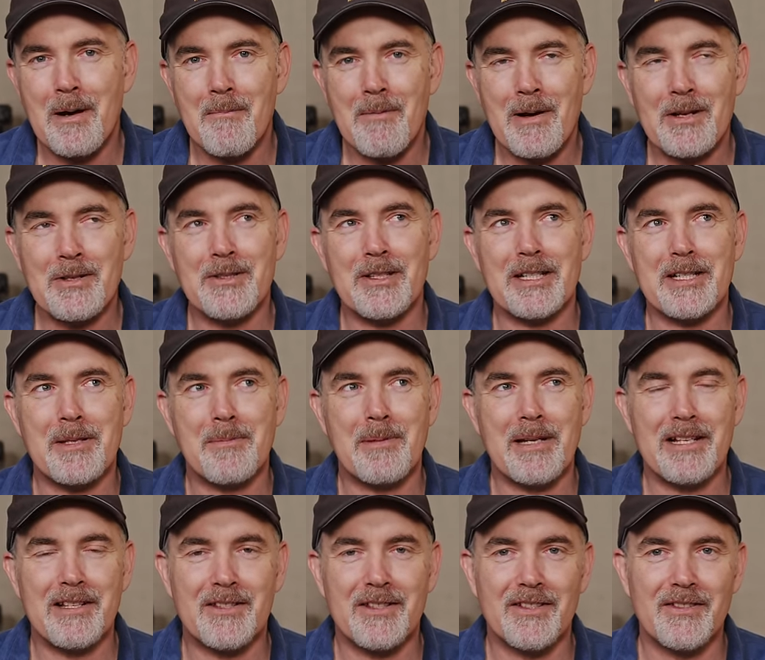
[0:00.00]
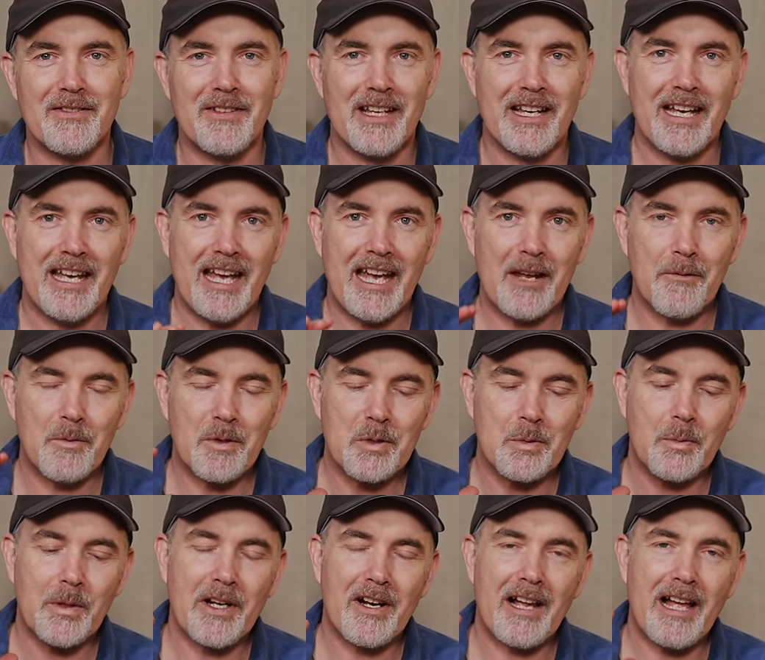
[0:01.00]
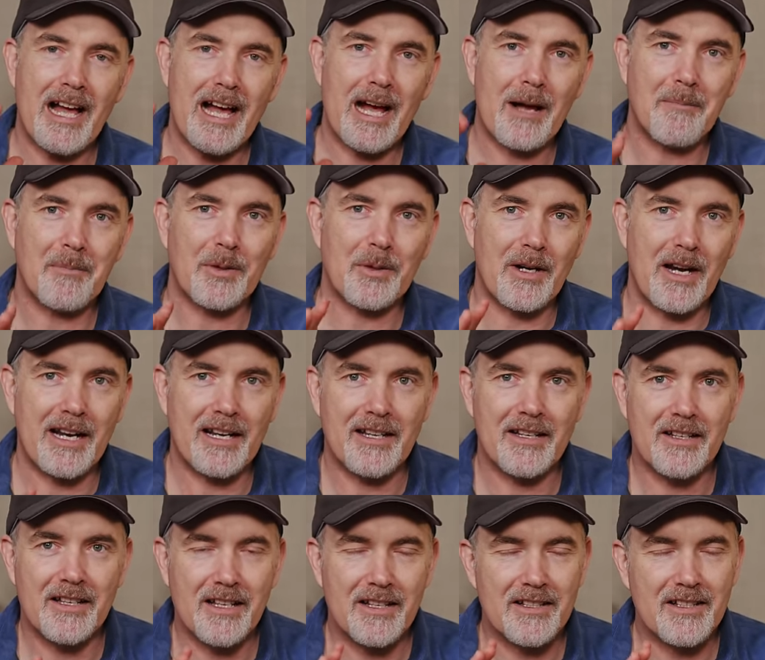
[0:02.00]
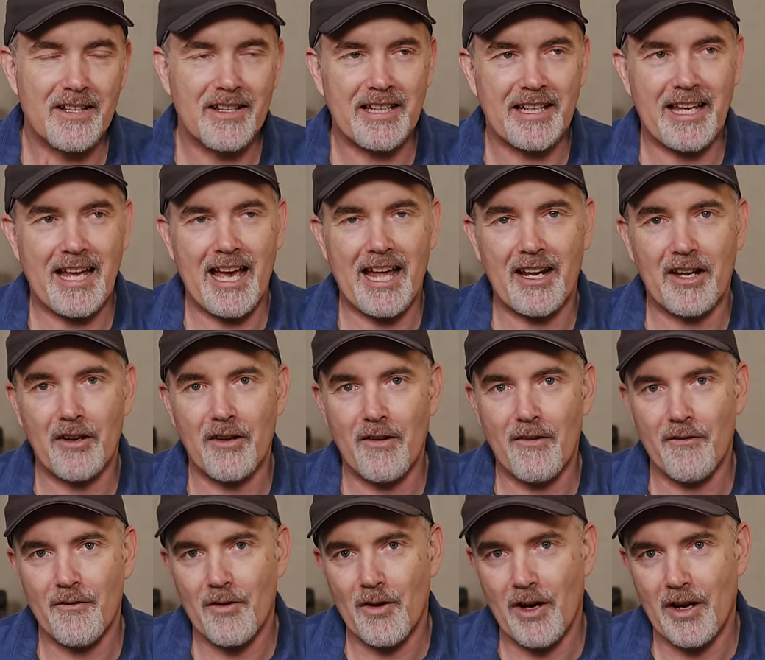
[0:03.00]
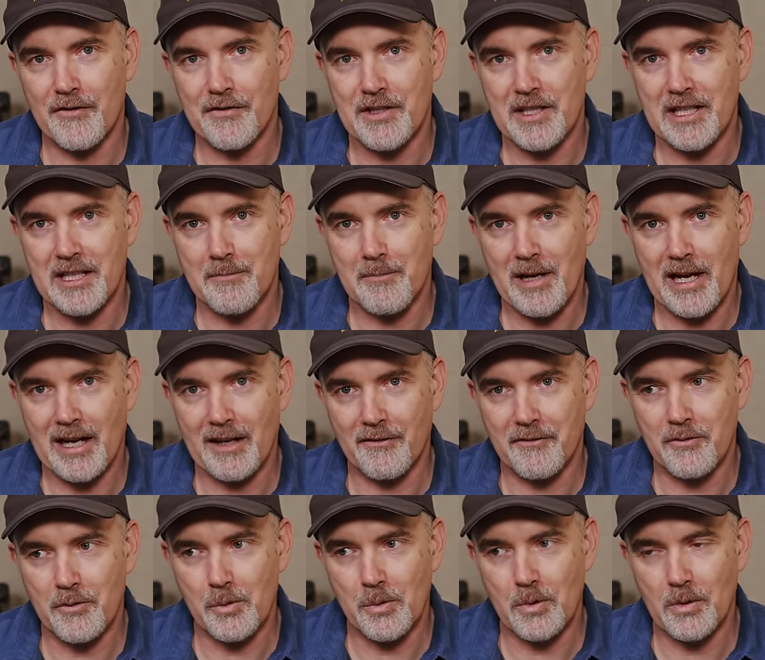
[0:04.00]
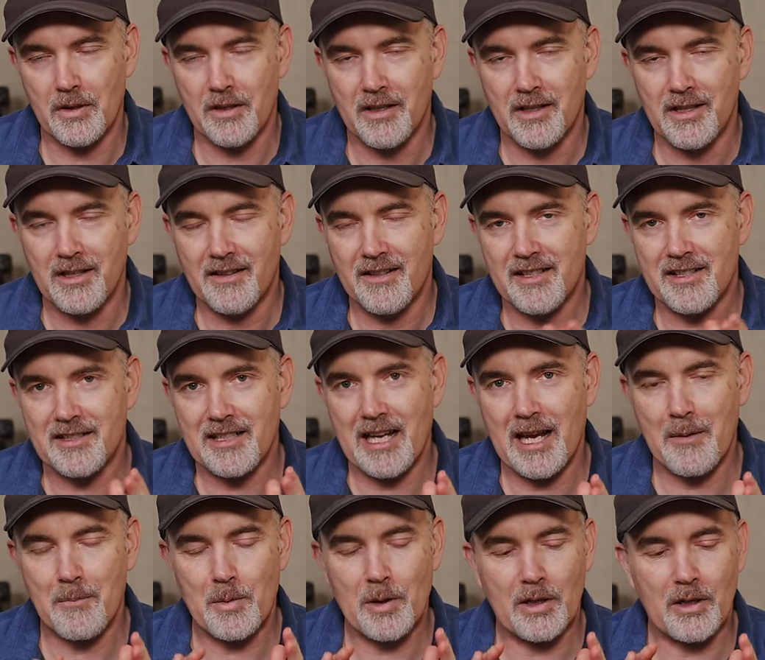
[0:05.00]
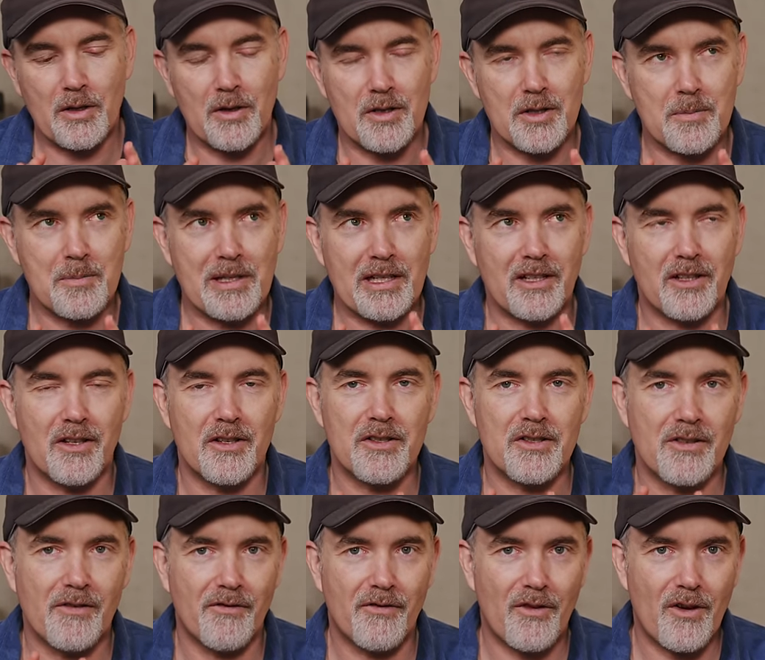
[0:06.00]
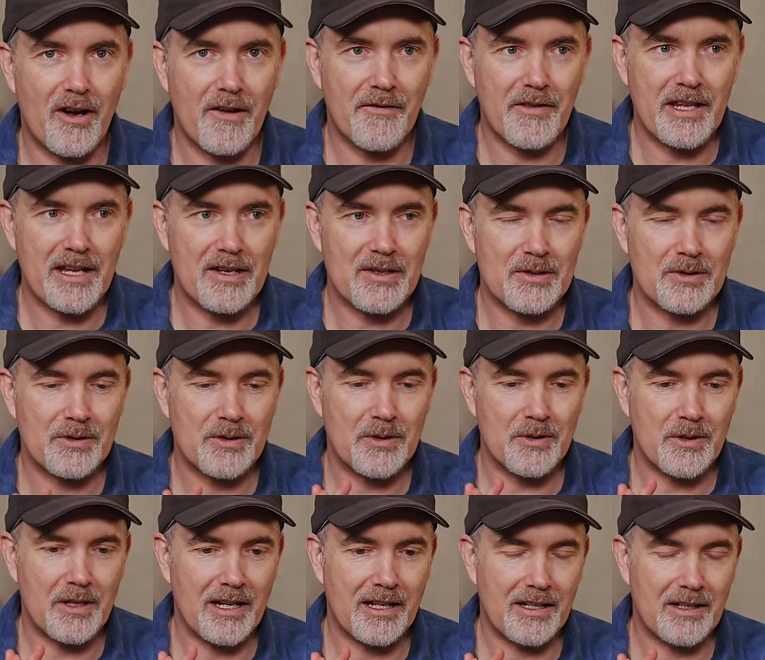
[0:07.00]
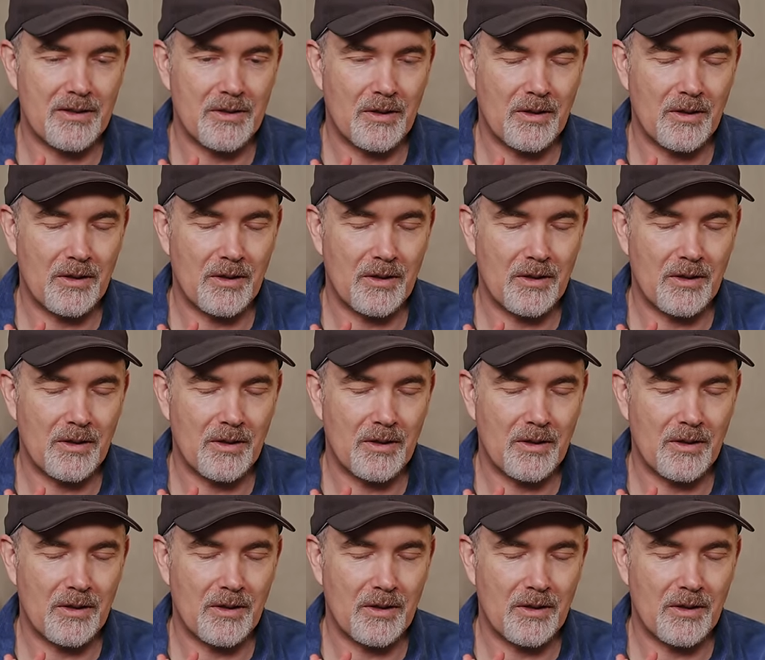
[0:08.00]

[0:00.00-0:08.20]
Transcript: my most expensive, and it was when I upgraded to the Canon five D Mark four. This camera cost me close to five thousand Australian